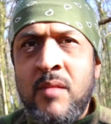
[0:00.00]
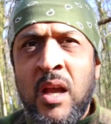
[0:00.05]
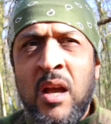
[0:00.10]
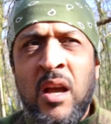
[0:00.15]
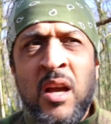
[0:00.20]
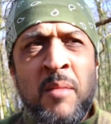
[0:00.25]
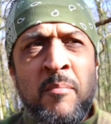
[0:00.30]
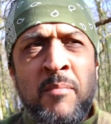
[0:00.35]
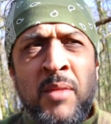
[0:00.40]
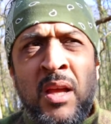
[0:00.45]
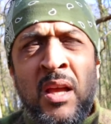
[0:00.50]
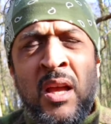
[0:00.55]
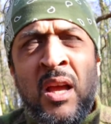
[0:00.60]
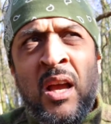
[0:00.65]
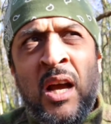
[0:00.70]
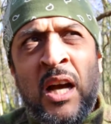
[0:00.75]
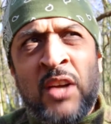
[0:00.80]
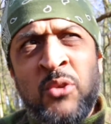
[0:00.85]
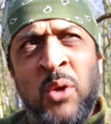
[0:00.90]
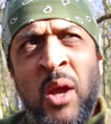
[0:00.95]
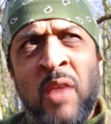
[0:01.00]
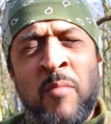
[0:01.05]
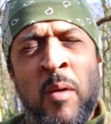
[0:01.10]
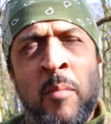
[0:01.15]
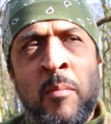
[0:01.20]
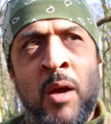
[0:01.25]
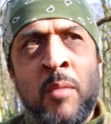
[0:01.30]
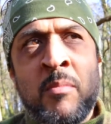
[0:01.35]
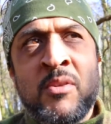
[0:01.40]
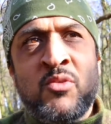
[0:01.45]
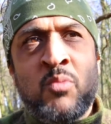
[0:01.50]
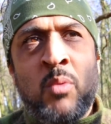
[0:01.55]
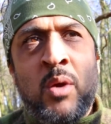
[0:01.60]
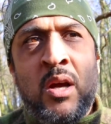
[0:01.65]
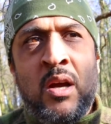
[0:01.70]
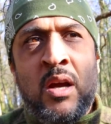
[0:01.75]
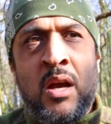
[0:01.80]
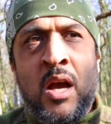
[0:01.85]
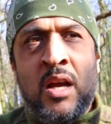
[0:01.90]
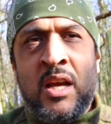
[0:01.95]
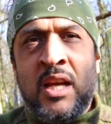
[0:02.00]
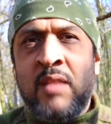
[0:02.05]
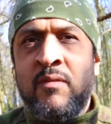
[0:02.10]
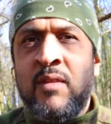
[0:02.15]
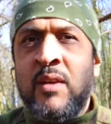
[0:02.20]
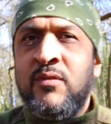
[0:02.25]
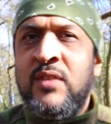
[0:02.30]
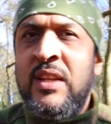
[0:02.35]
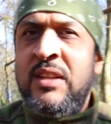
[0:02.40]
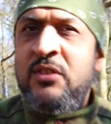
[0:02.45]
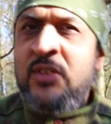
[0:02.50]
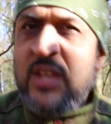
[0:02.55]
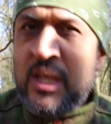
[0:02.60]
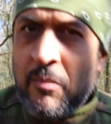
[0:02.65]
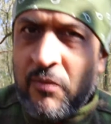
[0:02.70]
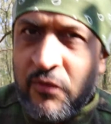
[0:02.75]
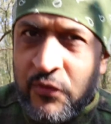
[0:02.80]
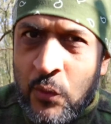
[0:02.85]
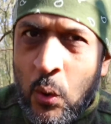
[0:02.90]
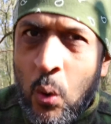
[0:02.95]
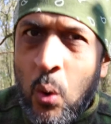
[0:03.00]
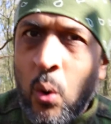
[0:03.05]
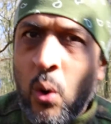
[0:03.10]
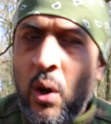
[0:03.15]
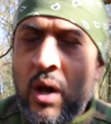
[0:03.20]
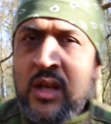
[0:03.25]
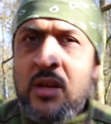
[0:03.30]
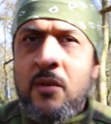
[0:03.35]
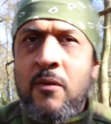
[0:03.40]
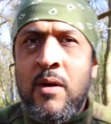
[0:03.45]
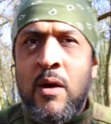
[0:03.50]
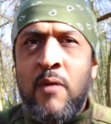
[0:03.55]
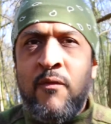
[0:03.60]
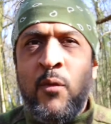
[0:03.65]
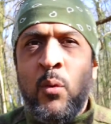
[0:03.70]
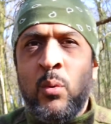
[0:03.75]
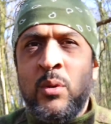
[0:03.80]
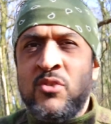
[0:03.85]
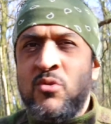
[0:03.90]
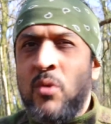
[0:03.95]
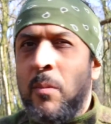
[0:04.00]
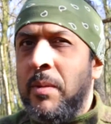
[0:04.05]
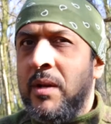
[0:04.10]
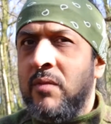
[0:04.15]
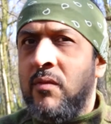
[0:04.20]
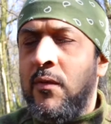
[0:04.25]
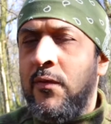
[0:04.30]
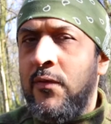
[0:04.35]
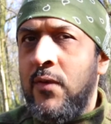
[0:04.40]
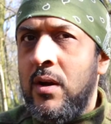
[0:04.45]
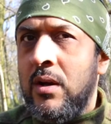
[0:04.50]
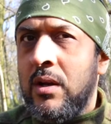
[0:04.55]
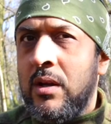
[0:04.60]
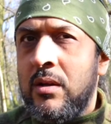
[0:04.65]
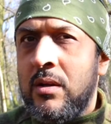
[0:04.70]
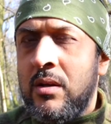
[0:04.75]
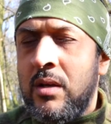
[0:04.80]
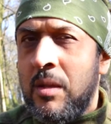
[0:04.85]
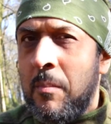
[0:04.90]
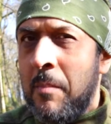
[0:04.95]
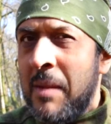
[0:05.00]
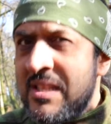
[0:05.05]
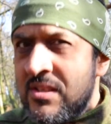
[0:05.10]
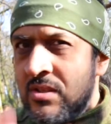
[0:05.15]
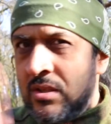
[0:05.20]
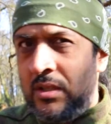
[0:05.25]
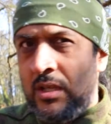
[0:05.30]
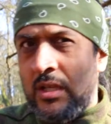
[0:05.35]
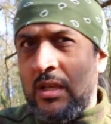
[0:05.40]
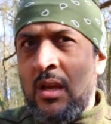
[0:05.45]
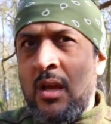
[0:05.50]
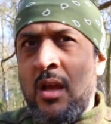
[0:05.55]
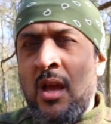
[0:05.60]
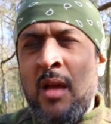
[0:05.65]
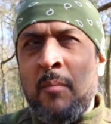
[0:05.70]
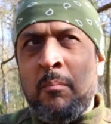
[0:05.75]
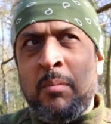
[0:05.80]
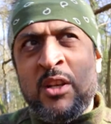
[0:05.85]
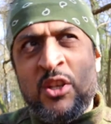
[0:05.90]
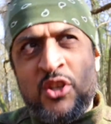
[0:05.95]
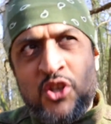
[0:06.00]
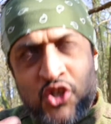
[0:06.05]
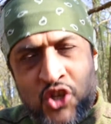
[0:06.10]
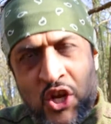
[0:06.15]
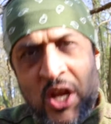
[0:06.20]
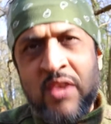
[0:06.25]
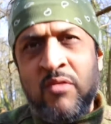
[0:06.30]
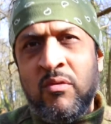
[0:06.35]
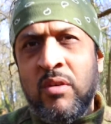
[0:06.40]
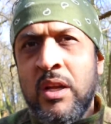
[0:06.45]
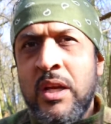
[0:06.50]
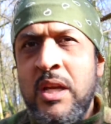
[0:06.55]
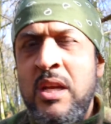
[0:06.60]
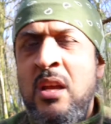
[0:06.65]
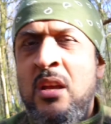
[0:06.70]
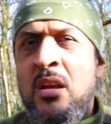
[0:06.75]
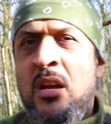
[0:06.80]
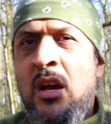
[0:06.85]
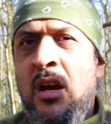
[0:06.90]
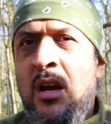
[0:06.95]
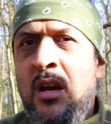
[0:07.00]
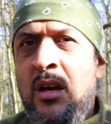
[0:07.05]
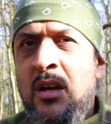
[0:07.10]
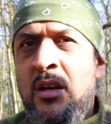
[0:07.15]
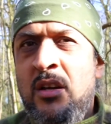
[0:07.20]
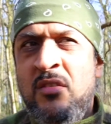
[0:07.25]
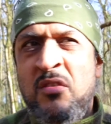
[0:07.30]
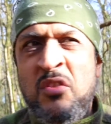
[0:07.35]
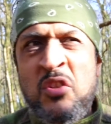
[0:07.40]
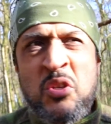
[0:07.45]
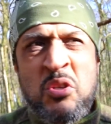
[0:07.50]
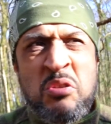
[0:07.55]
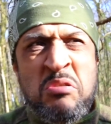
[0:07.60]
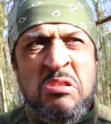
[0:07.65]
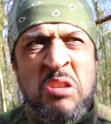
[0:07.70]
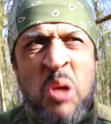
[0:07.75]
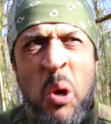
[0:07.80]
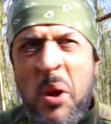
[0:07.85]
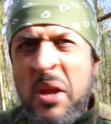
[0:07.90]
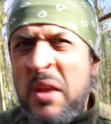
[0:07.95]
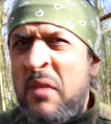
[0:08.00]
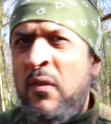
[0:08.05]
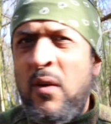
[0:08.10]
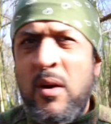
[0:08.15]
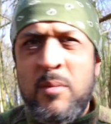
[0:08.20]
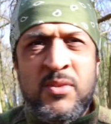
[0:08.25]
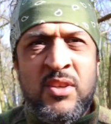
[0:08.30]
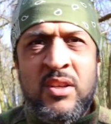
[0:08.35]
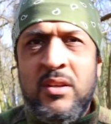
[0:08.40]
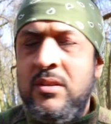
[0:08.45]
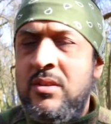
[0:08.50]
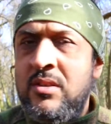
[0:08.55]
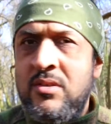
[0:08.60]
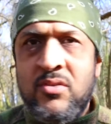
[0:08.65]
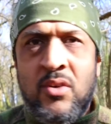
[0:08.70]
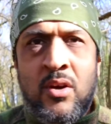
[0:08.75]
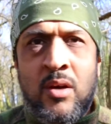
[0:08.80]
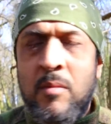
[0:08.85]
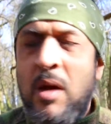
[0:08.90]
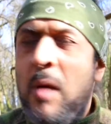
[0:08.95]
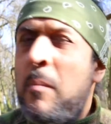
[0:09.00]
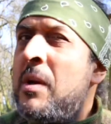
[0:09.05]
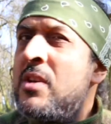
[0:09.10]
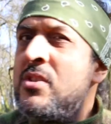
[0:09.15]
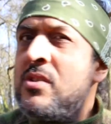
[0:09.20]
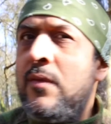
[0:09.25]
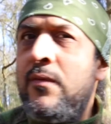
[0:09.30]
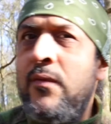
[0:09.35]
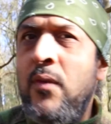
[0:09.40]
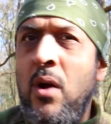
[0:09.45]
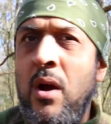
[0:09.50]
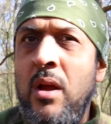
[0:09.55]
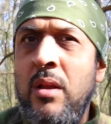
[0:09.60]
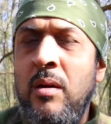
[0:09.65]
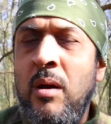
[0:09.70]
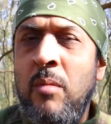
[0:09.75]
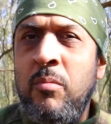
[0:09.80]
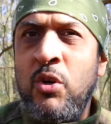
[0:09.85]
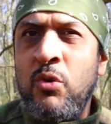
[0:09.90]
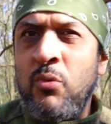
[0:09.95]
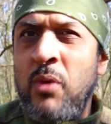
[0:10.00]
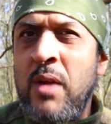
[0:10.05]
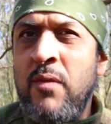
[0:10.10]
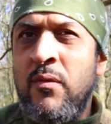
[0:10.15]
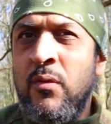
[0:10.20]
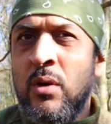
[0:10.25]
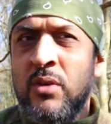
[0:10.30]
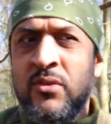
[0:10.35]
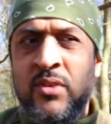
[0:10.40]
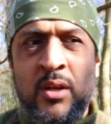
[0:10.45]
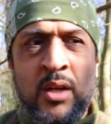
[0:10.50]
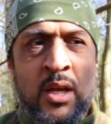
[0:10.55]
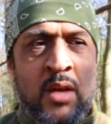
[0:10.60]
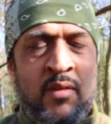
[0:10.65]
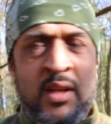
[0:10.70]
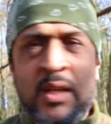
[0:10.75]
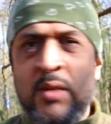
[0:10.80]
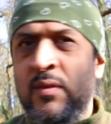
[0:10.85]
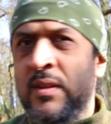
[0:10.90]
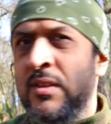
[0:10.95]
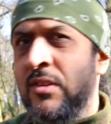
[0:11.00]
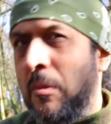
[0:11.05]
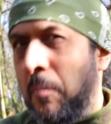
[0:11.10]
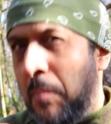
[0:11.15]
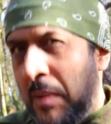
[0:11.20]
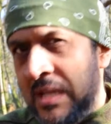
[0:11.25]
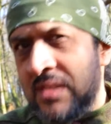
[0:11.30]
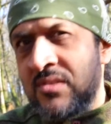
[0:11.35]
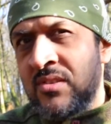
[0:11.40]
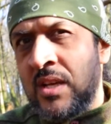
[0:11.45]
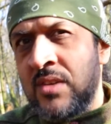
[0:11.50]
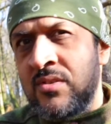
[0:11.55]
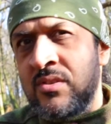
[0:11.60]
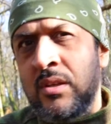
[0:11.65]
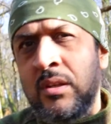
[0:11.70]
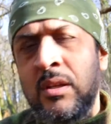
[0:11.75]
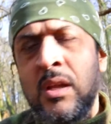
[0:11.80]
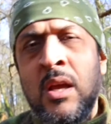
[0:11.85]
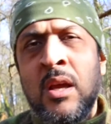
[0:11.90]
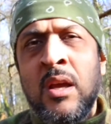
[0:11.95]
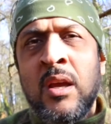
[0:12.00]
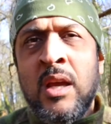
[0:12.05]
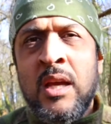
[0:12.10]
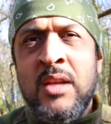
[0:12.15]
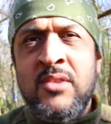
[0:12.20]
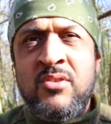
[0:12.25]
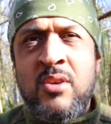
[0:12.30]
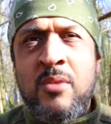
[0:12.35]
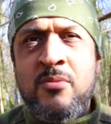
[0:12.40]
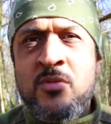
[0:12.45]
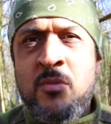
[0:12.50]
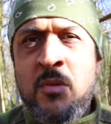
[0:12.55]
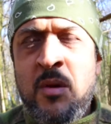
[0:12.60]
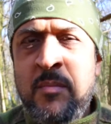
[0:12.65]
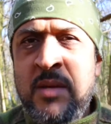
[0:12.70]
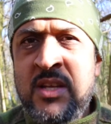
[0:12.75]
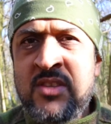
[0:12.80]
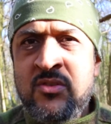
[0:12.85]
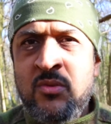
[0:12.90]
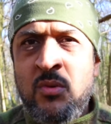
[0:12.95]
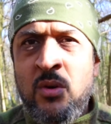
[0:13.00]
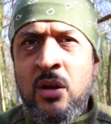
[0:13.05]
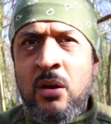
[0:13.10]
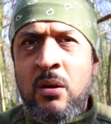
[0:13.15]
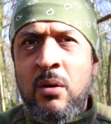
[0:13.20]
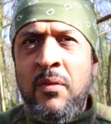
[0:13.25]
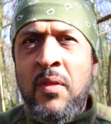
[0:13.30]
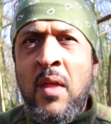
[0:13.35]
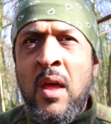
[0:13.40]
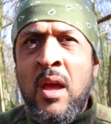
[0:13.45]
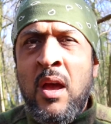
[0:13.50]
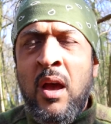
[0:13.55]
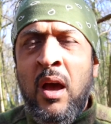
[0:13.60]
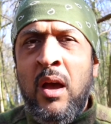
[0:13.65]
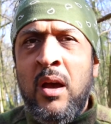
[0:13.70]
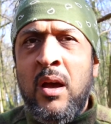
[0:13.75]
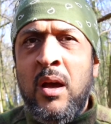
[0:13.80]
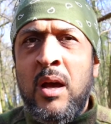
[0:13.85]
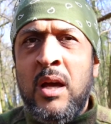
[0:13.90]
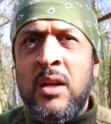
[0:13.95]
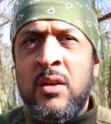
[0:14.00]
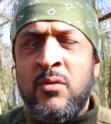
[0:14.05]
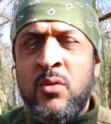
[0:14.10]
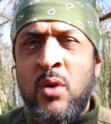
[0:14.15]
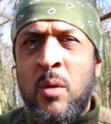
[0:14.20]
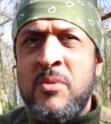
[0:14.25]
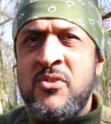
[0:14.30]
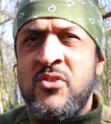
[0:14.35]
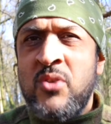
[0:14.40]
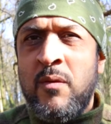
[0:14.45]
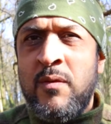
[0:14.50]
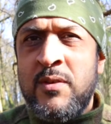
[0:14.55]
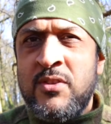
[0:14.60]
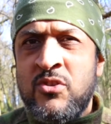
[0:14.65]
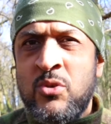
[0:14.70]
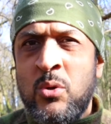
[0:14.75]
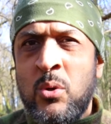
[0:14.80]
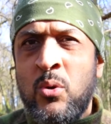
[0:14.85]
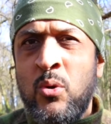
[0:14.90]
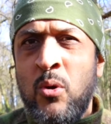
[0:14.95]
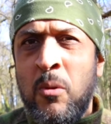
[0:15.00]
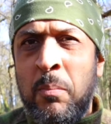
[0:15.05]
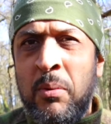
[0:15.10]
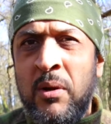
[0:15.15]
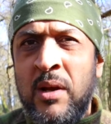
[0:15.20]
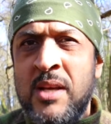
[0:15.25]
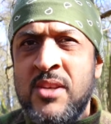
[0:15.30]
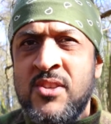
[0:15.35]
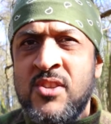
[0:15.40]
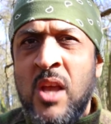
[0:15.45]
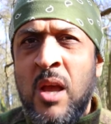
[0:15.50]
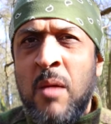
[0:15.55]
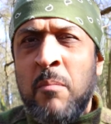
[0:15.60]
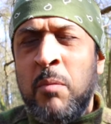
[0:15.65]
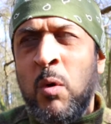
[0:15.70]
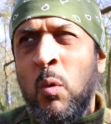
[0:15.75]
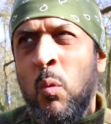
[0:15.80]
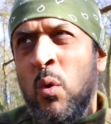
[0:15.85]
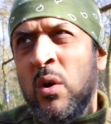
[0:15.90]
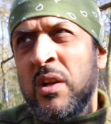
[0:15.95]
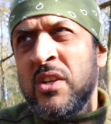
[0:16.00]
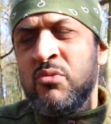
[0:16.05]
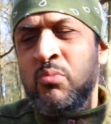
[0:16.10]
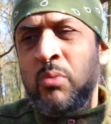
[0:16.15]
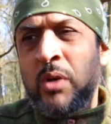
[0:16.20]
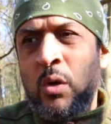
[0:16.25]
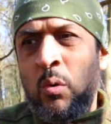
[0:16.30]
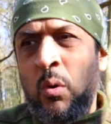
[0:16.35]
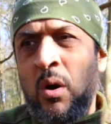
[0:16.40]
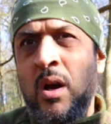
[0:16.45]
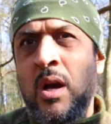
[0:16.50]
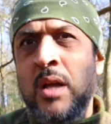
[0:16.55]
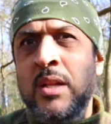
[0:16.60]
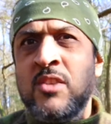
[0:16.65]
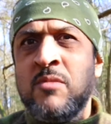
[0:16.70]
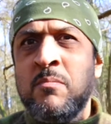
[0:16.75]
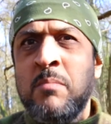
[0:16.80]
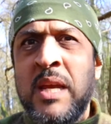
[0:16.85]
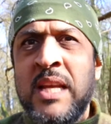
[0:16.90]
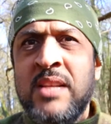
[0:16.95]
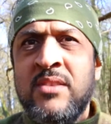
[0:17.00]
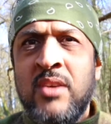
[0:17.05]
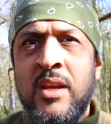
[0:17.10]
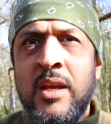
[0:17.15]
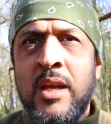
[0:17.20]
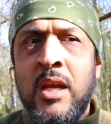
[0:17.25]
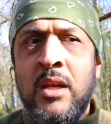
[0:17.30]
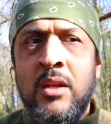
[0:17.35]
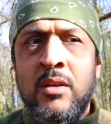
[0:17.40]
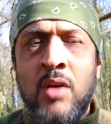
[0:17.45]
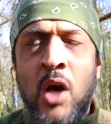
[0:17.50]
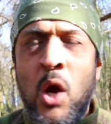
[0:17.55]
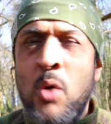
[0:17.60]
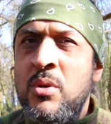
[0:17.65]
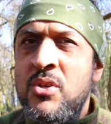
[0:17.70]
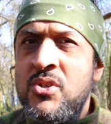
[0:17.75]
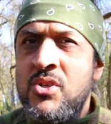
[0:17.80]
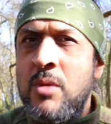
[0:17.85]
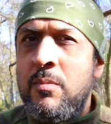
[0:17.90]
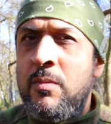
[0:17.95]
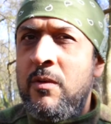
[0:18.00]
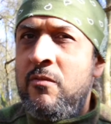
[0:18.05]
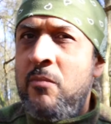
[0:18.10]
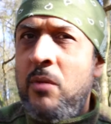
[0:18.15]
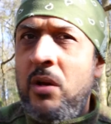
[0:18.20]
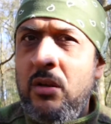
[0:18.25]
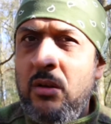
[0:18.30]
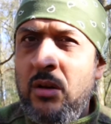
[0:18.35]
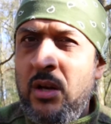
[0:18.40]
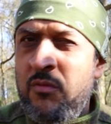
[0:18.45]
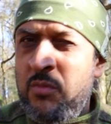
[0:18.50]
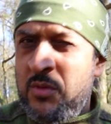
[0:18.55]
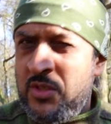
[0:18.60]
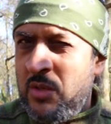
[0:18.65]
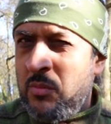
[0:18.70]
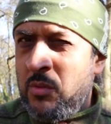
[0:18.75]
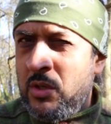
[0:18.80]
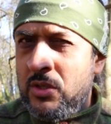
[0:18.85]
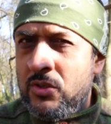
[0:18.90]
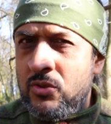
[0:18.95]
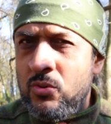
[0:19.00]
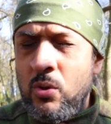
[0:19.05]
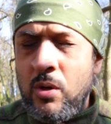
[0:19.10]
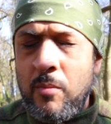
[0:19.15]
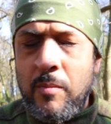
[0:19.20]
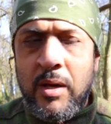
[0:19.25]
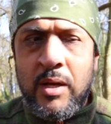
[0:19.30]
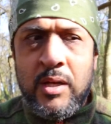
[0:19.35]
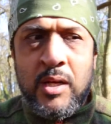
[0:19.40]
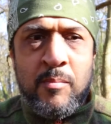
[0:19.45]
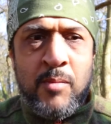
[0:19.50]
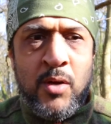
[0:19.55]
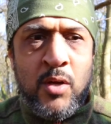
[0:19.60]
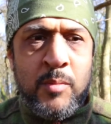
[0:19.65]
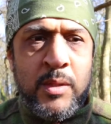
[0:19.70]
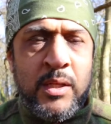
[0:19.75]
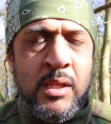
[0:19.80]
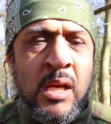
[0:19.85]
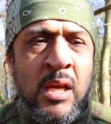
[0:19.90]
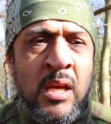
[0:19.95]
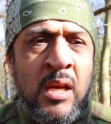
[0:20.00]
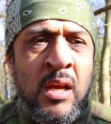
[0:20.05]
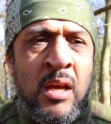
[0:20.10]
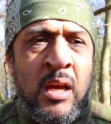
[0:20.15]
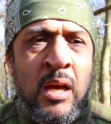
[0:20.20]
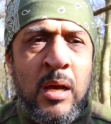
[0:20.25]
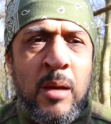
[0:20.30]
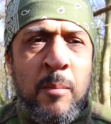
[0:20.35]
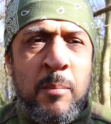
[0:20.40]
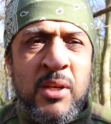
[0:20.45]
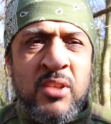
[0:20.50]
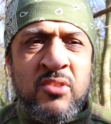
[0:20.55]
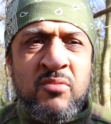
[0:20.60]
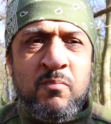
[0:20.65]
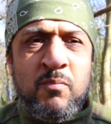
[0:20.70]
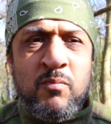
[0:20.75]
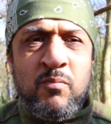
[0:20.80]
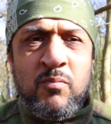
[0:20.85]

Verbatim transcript: um, I do have my moments where I kind of had that deep thought and I, I fall into a bit of a funk kind of mentally. But generally, uh, 95% of the time, I'm actually fine. I'm grateful I don't have anything debilitating in terms of my mental health, uh, and I've got myself into a good place. But what it's required is me taking ownership of my life, which I'm going to talk about in a moment. Uh, but it's